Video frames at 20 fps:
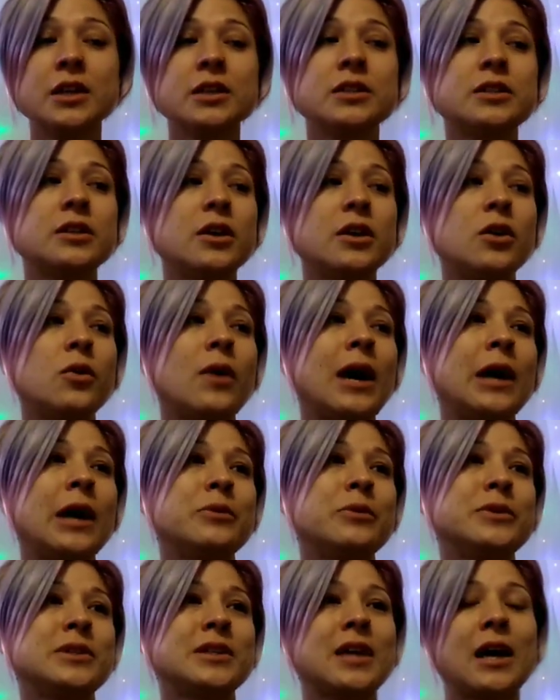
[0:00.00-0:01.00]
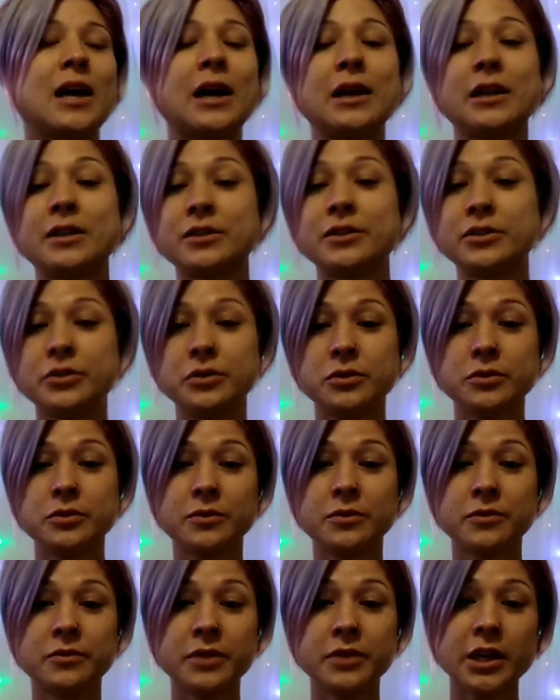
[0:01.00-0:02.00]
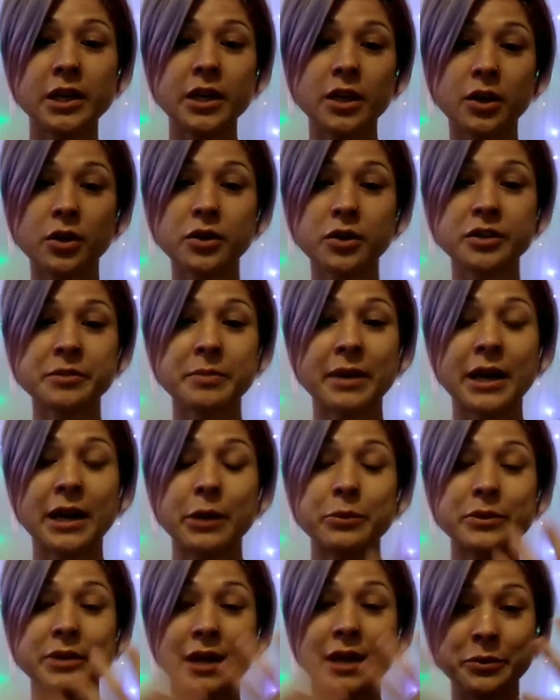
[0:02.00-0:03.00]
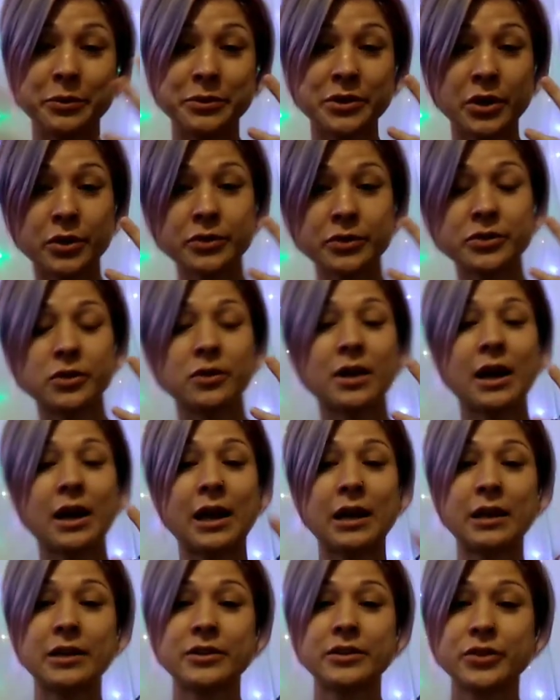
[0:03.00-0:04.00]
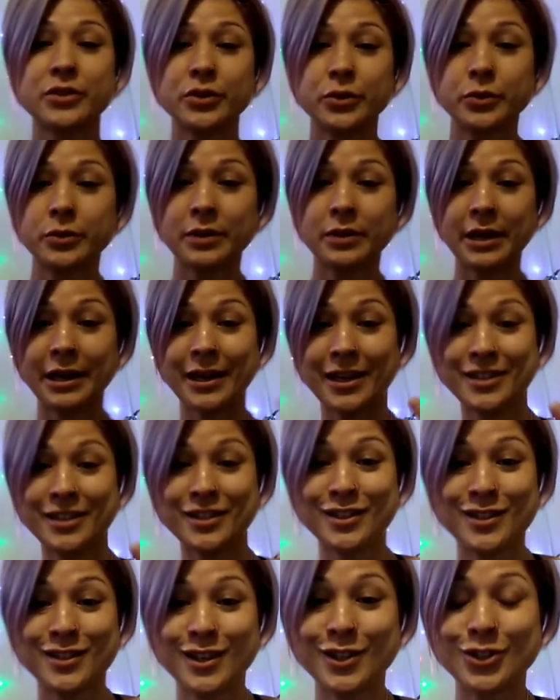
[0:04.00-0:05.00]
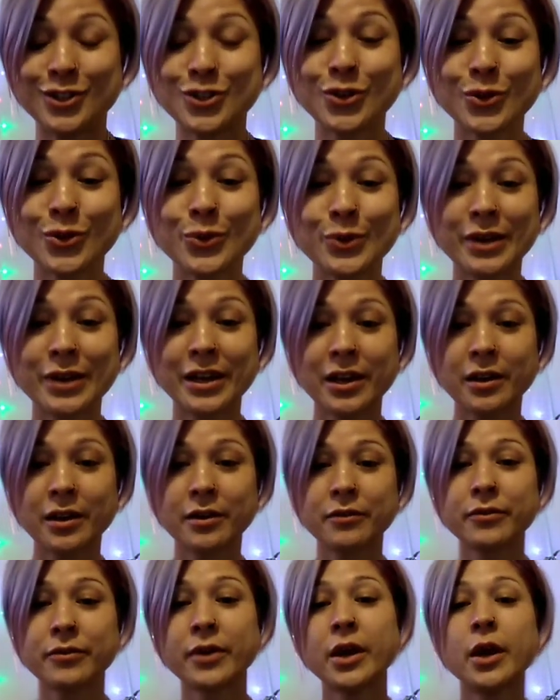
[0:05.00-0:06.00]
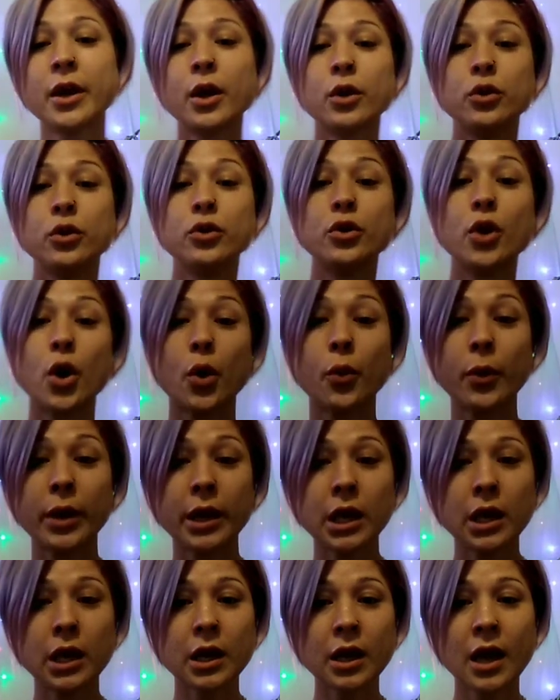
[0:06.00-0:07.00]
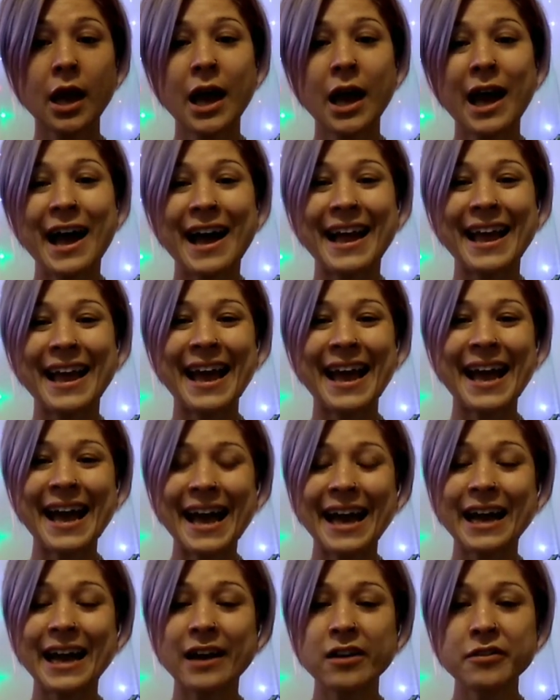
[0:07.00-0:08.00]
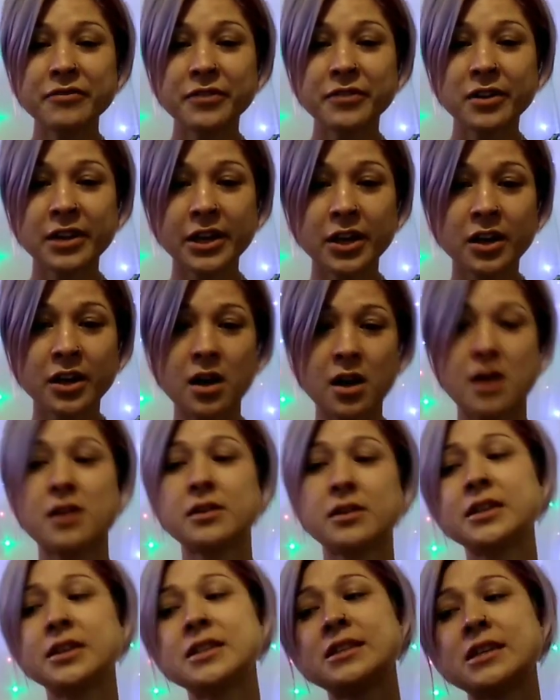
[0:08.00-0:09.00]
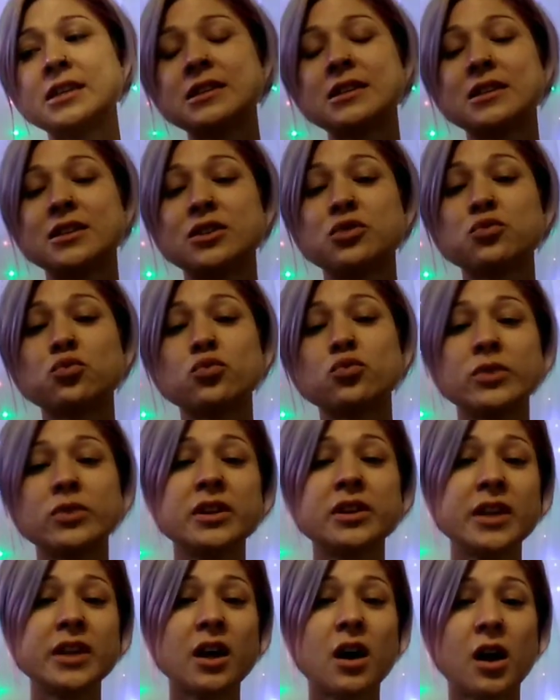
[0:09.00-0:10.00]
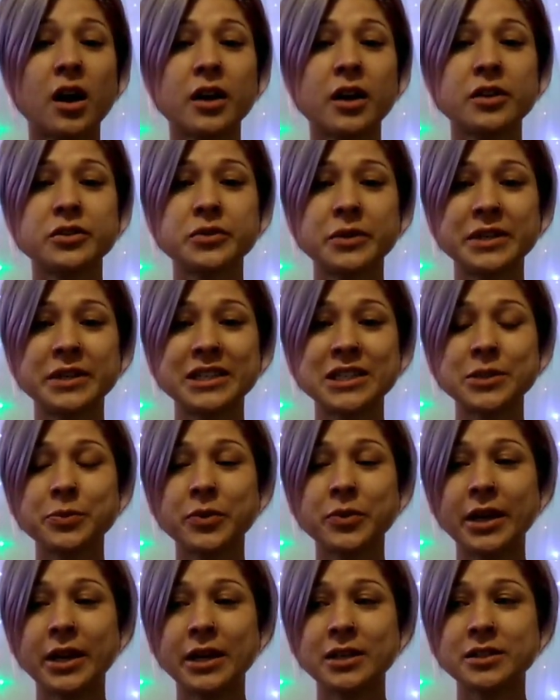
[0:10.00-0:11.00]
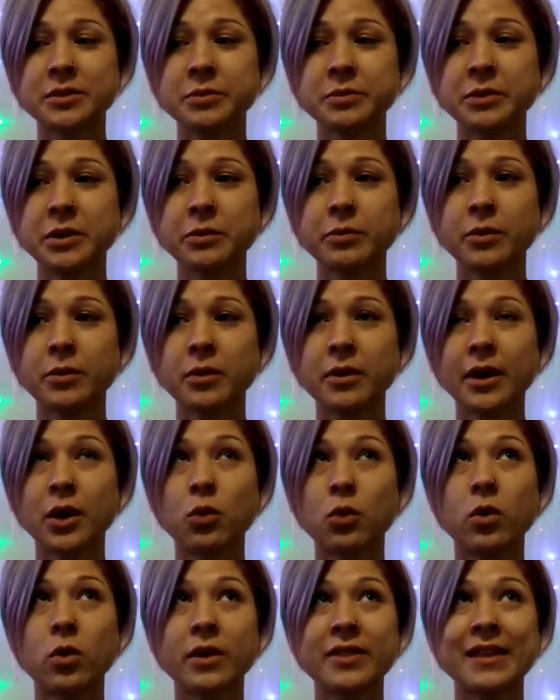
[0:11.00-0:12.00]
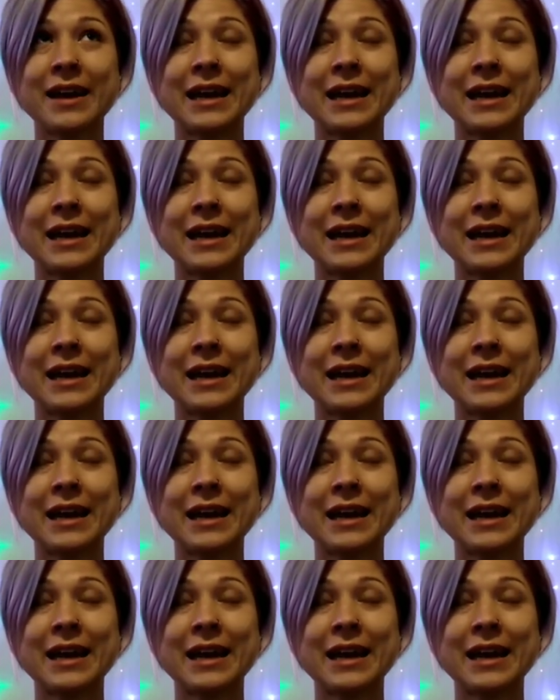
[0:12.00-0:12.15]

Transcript: So I was guided to videos, but I was also guided to like just intuitive knowing. I have clear cognizance. It's really hard to explain to people like what